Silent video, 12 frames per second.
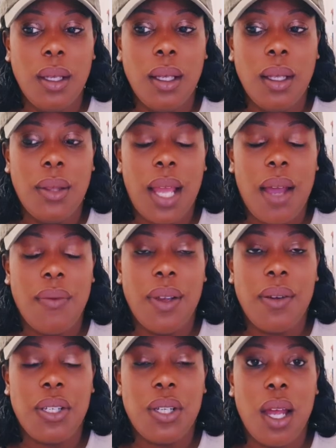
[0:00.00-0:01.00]
They are
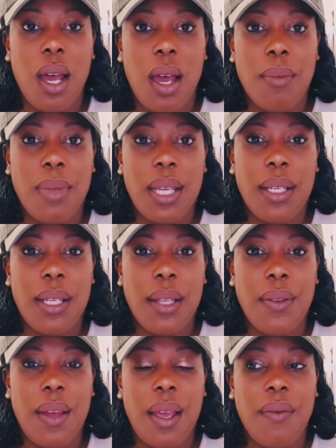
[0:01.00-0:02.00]
very charming,
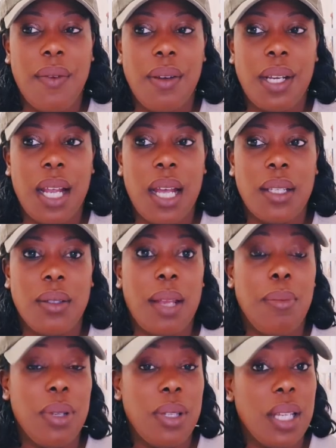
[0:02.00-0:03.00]
they
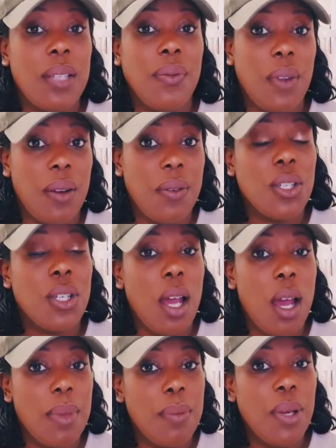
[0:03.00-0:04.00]
possess very
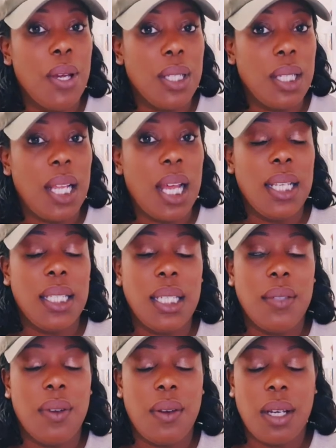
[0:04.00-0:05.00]
charming
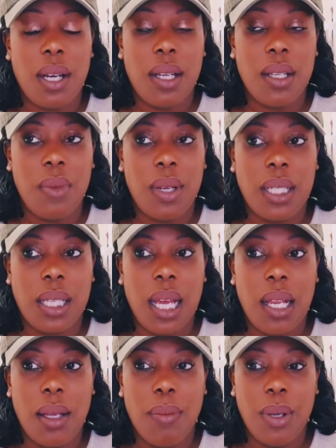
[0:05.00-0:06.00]
personalities, very charismatic
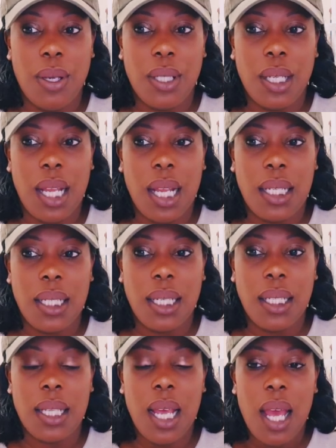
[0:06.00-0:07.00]

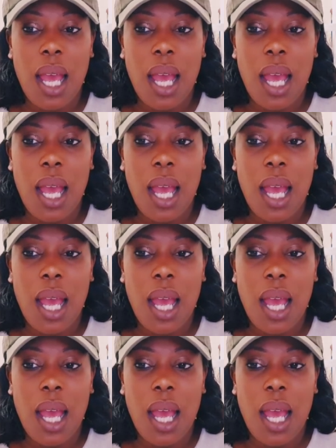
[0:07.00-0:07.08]
personalities,